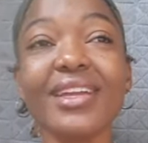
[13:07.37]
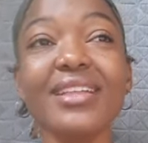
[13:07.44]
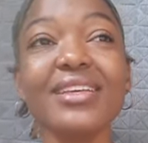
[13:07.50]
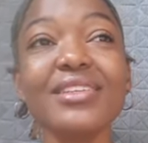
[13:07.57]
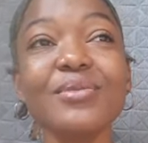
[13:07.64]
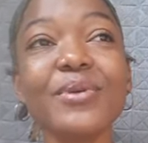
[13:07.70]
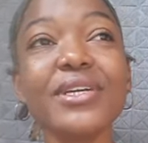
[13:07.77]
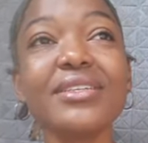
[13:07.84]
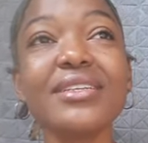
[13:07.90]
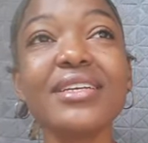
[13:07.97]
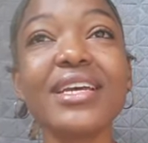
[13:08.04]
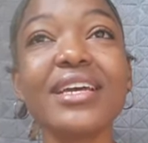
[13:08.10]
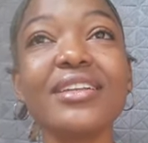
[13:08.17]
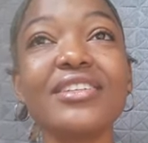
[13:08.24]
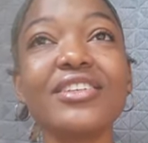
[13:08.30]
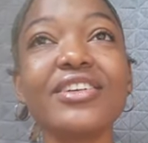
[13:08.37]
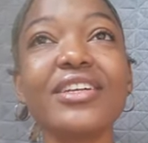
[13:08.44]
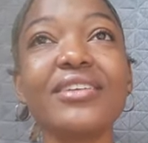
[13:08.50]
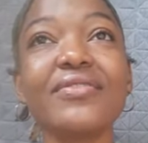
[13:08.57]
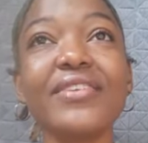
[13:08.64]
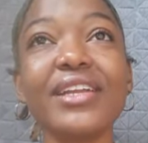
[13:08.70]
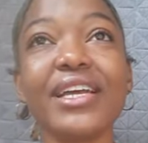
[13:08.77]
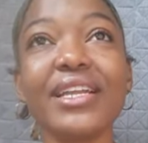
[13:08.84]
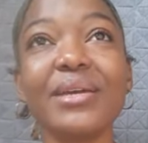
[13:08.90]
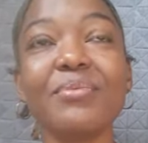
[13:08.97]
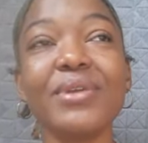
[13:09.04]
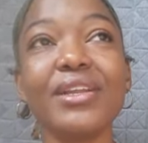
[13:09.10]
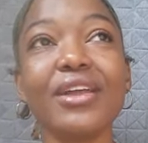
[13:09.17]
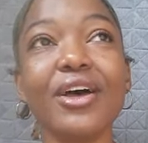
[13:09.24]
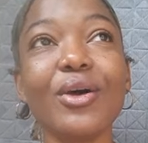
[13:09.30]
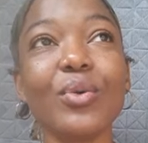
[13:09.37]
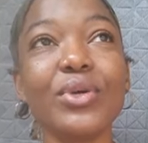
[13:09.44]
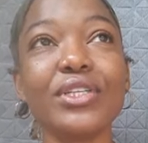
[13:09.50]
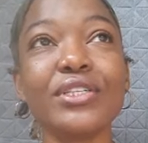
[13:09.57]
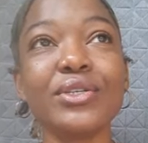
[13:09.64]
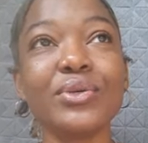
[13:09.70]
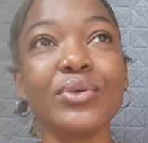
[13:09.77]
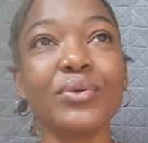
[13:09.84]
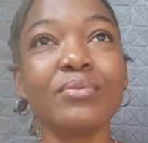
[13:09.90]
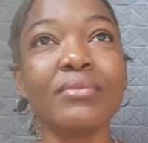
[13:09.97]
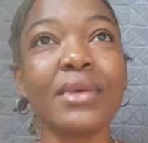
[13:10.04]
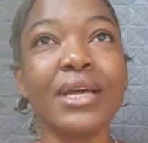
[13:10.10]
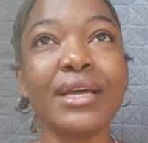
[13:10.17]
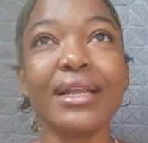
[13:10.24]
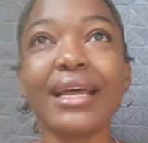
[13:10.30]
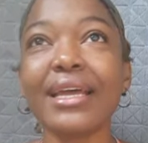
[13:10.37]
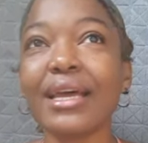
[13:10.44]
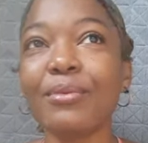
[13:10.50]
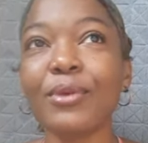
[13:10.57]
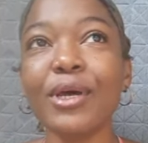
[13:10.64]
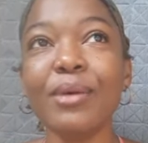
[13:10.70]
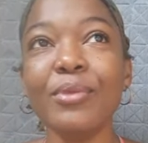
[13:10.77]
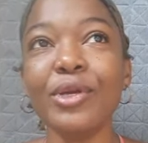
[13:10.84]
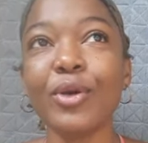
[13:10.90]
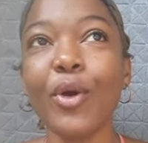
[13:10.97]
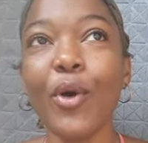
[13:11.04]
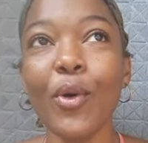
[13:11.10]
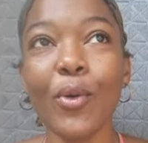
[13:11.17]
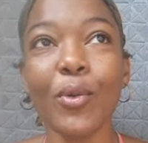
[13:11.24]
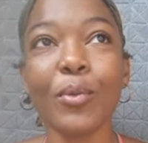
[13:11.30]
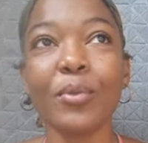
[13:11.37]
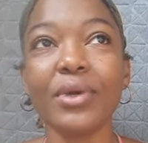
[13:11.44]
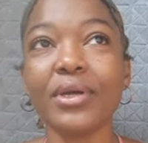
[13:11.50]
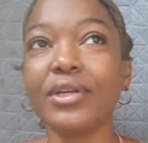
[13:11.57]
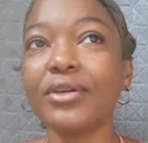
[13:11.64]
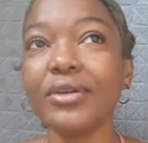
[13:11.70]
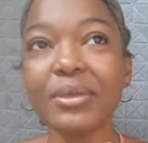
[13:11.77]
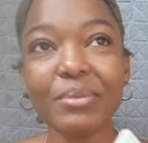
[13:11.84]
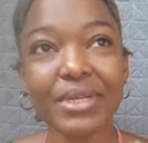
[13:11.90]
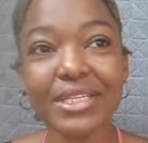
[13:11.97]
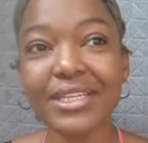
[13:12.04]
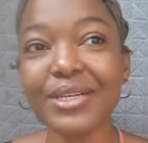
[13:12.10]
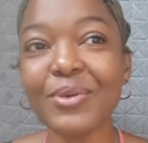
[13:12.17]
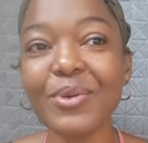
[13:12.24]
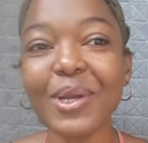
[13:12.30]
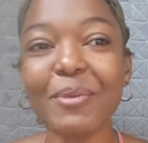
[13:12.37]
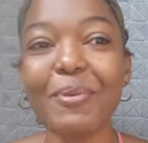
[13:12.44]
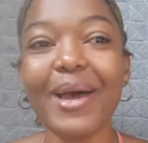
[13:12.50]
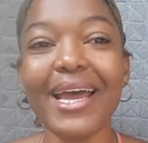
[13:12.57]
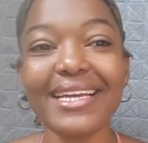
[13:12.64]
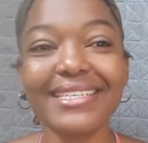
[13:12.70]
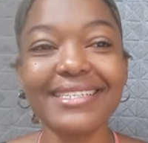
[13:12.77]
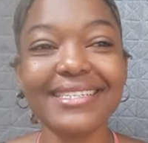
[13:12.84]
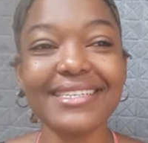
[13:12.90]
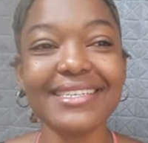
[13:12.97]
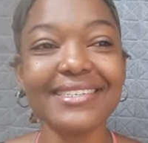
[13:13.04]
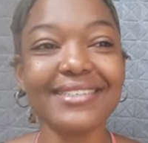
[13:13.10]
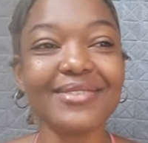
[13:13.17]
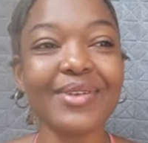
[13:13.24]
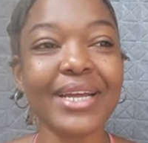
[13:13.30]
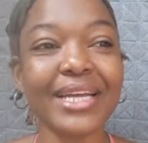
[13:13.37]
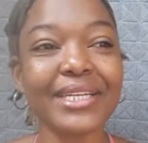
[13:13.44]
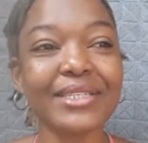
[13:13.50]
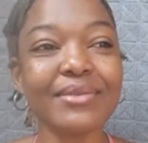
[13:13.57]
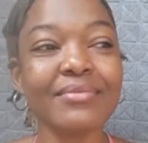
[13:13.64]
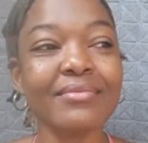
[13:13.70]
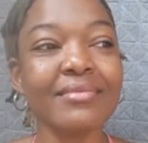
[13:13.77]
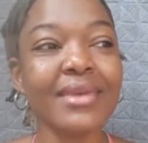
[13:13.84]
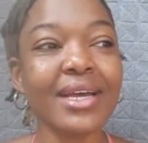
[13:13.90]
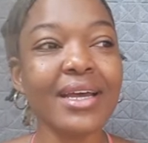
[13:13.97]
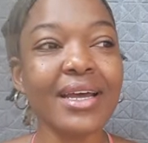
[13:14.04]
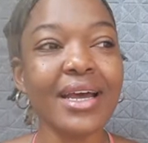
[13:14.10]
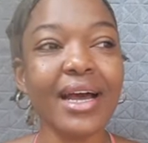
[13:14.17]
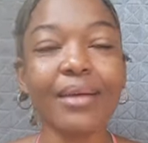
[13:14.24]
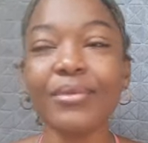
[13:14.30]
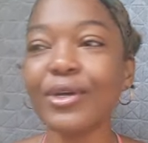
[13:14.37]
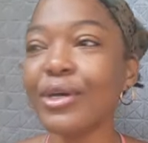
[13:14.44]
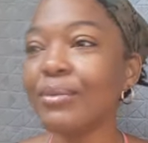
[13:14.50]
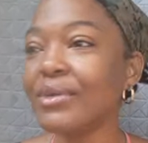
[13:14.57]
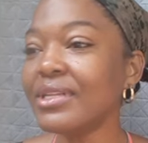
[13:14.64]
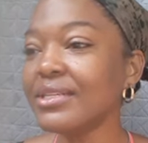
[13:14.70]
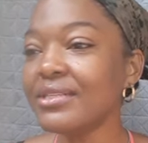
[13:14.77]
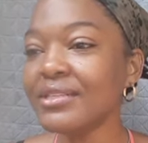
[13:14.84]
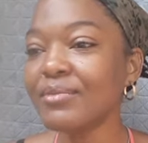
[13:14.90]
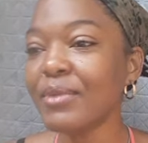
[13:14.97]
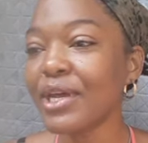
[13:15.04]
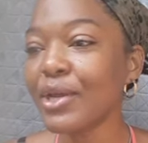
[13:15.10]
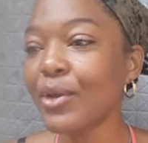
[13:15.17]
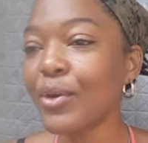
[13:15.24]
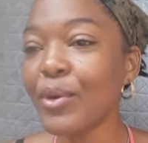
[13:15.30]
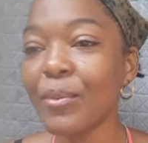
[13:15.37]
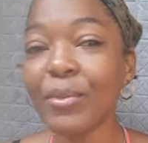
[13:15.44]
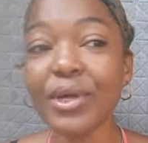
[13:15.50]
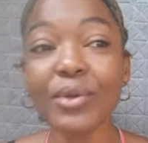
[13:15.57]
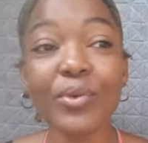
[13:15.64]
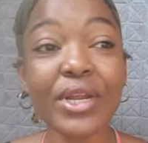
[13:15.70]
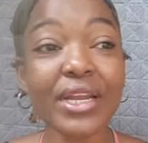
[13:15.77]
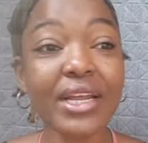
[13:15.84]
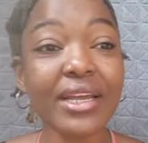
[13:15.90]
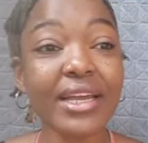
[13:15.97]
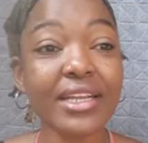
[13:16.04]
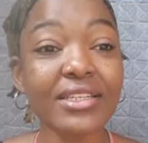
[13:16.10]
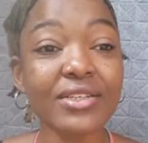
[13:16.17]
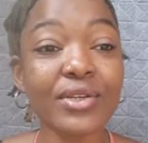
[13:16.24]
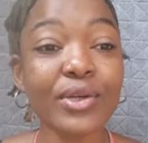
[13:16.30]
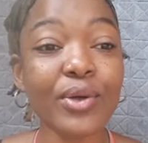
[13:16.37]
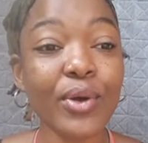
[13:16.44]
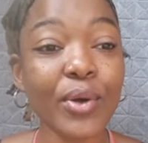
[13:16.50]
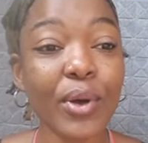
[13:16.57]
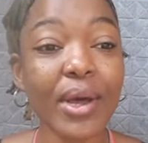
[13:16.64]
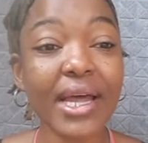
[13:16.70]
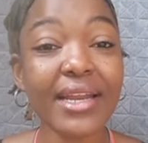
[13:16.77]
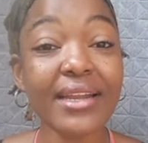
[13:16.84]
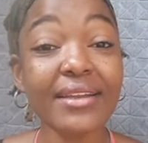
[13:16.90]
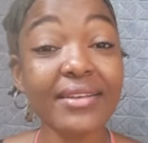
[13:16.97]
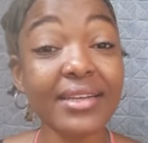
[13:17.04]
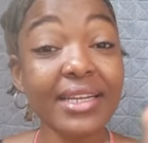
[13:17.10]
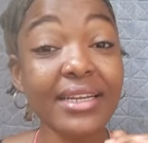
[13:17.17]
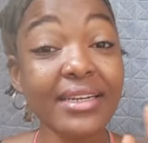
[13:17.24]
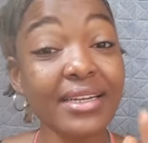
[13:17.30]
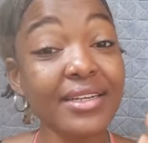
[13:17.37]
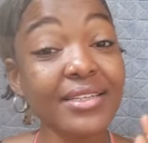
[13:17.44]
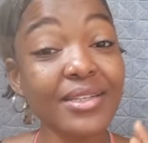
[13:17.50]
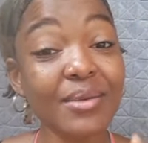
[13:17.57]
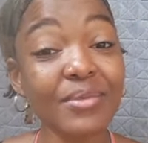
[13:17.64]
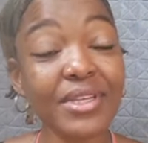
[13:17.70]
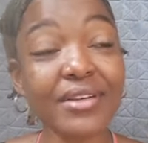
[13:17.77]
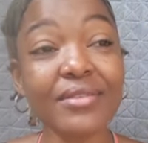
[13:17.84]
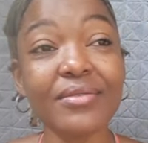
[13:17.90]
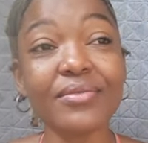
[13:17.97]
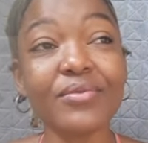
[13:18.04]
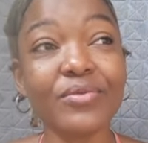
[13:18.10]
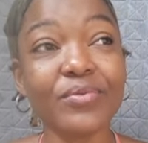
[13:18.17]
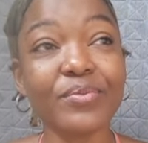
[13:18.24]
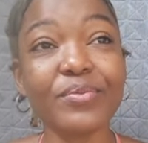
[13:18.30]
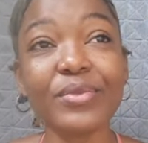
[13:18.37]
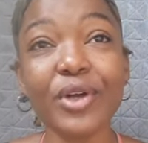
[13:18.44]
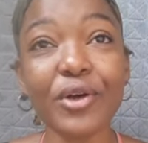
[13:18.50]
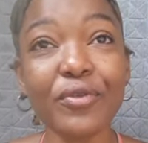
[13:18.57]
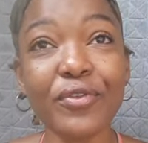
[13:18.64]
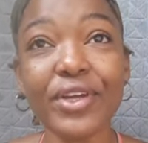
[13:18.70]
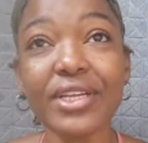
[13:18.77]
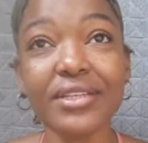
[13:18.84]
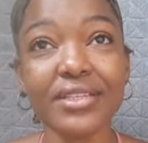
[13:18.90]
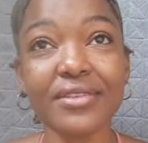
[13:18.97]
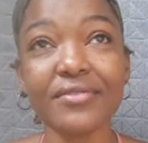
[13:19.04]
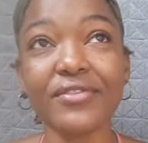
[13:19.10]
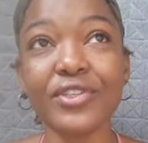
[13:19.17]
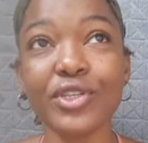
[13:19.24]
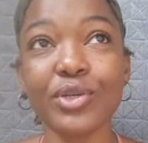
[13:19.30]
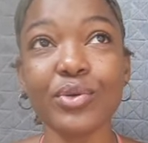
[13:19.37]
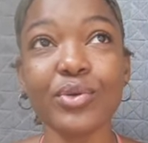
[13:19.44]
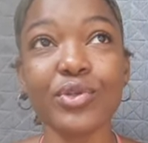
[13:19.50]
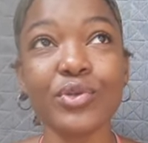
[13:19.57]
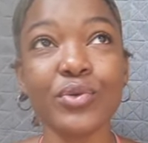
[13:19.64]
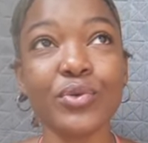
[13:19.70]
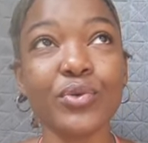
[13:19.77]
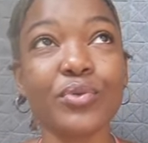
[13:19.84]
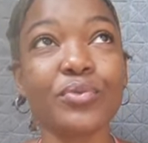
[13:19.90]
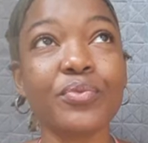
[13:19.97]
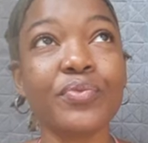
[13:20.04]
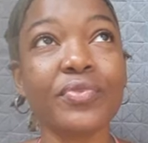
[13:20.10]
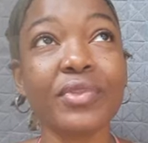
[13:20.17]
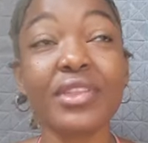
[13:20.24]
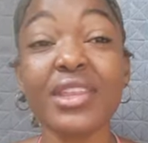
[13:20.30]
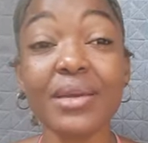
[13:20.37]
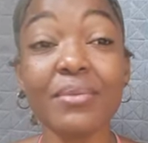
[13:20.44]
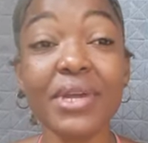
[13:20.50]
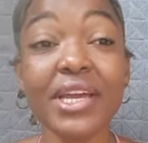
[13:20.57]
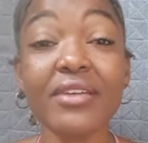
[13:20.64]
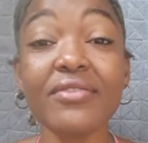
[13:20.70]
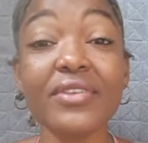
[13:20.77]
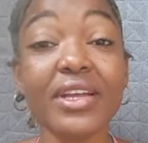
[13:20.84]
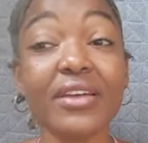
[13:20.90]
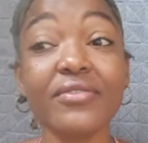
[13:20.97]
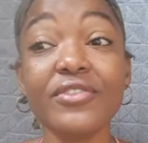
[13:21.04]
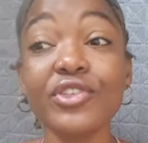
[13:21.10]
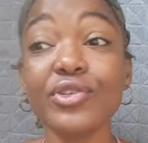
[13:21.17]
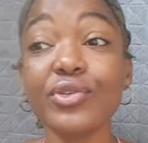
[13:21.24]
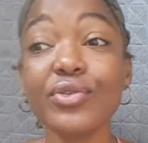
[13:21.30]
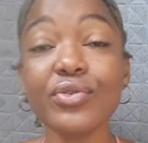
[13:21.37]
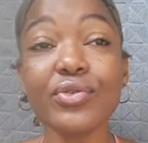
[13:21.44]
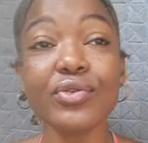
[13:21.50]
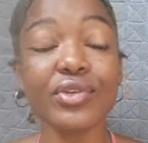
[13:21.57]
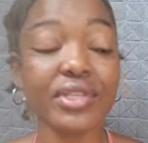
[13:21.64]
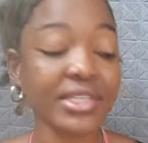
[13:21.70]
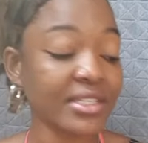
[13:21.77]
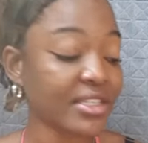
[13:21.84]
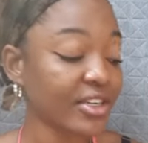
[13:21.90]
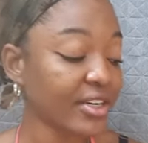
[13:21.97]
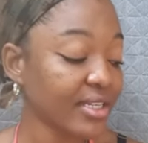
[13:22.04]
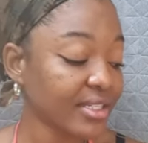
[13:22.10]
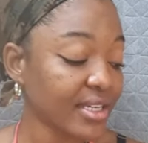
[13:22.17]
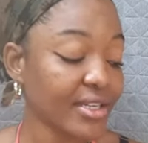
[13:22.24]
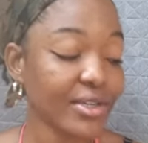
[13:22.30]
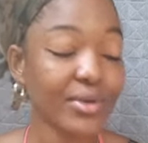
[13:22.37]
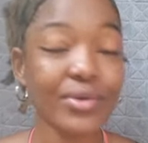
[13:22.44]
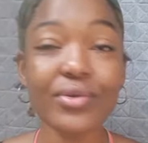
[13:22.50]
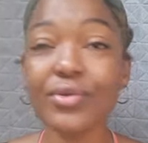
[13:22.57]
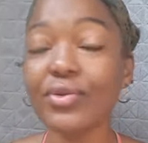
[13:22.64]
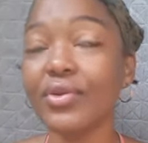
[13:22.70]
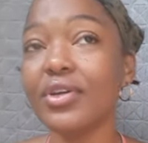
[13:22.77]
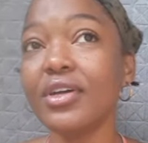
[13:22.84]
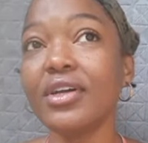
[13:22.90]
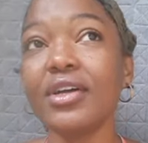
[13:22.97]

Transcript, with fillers: This person, Cancer, they feel like they belong with you. Like, I'm coming home. You could be dealing with a Pisces, right? I'm coming, this is my home. But when they get to the home, and they, they did something offensive to you too. They may have left you, deserted you.